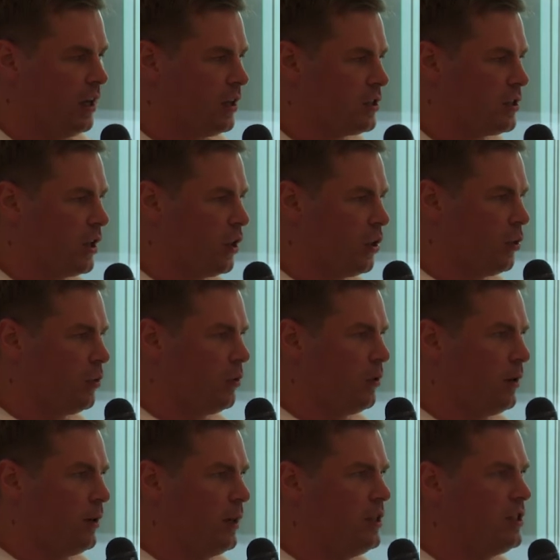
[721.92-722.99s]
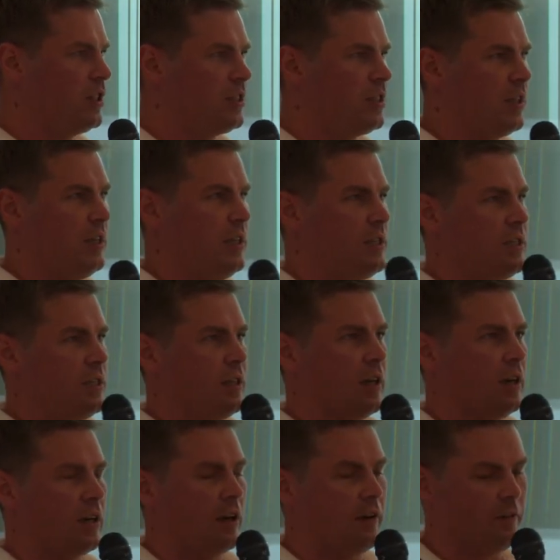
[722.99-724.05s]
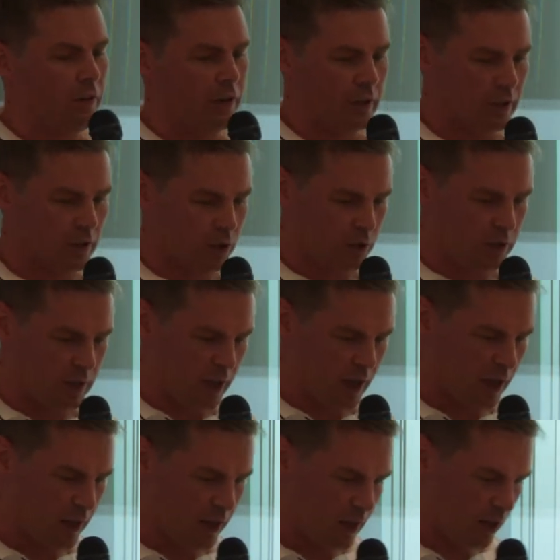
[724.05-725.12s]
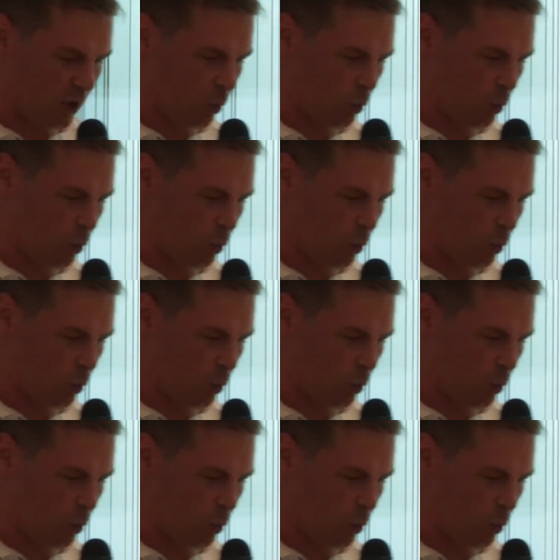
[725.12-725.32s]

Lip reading: So it's just easy and comforting to say that